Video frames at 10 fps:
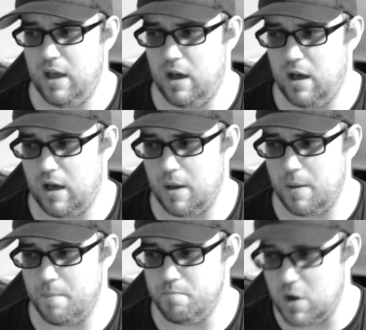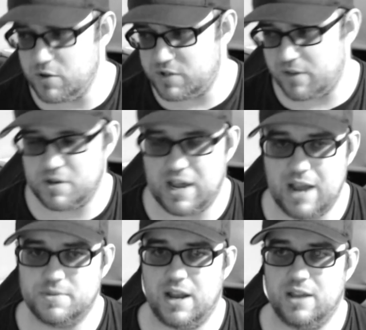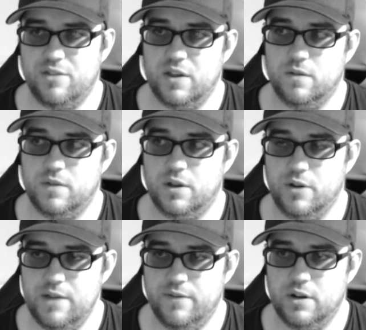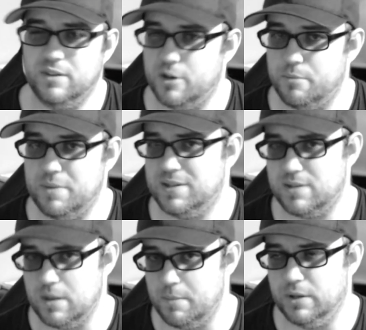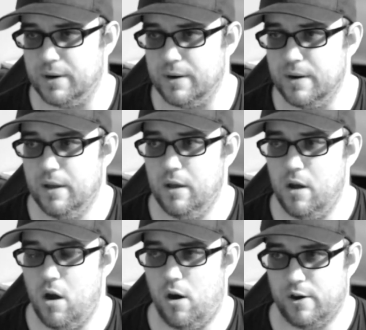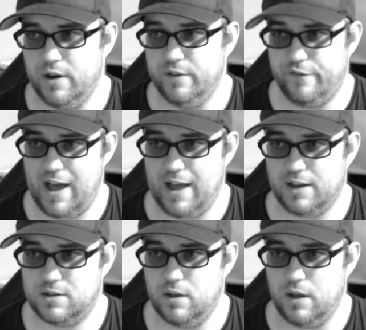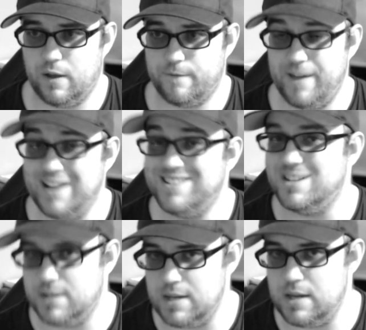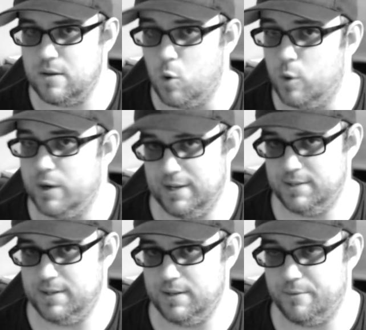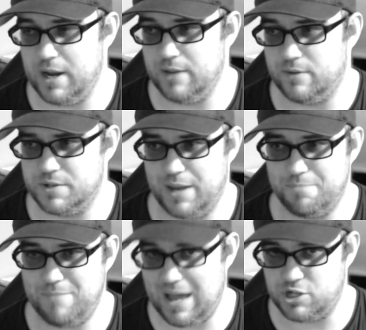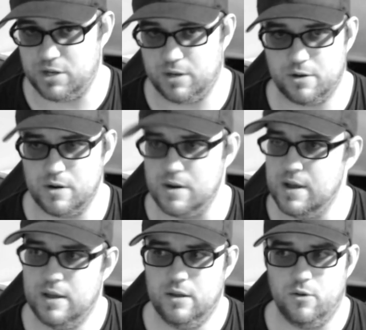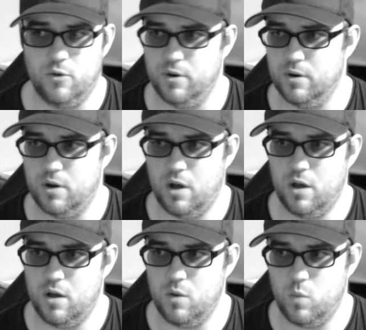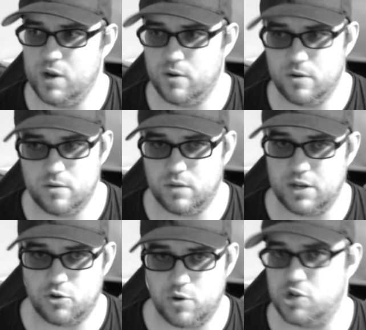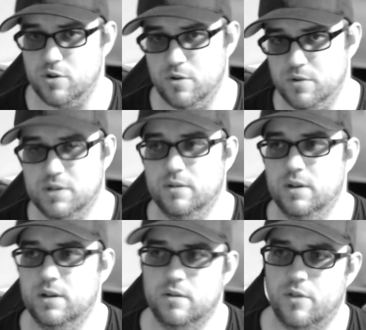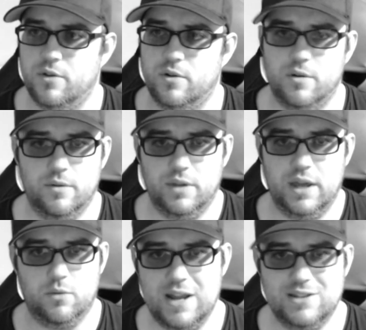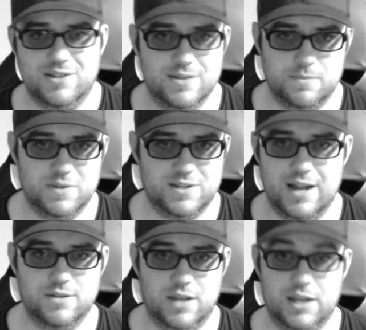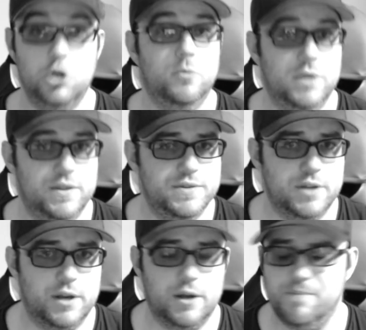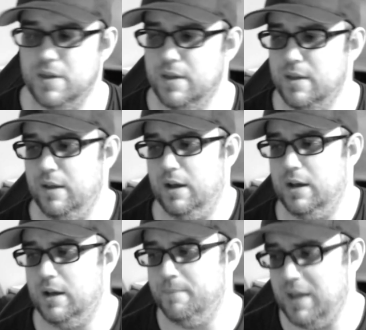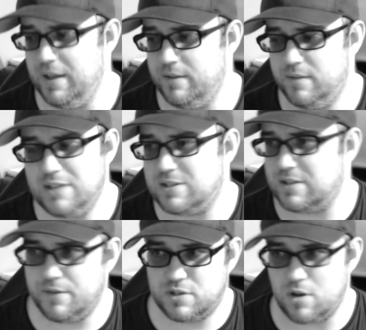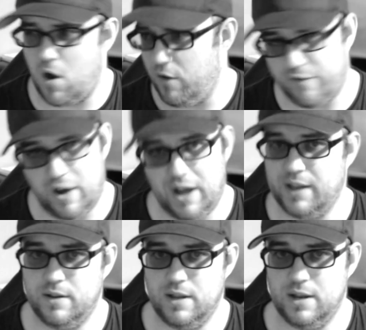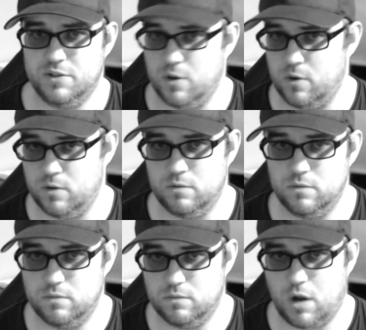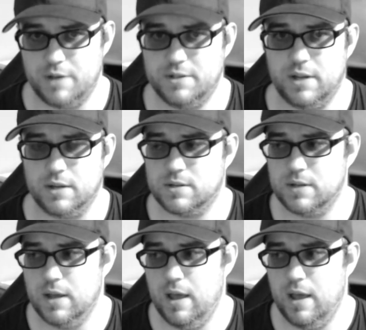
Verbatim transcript: Um, most other games that I could think of that are even a little bit similar are in fact uh, fantasy oriented, right? There's like magic or or uh, weird like creatures and, and other like races besides like humans, you know. Um, and that stuff's all fine in its own context.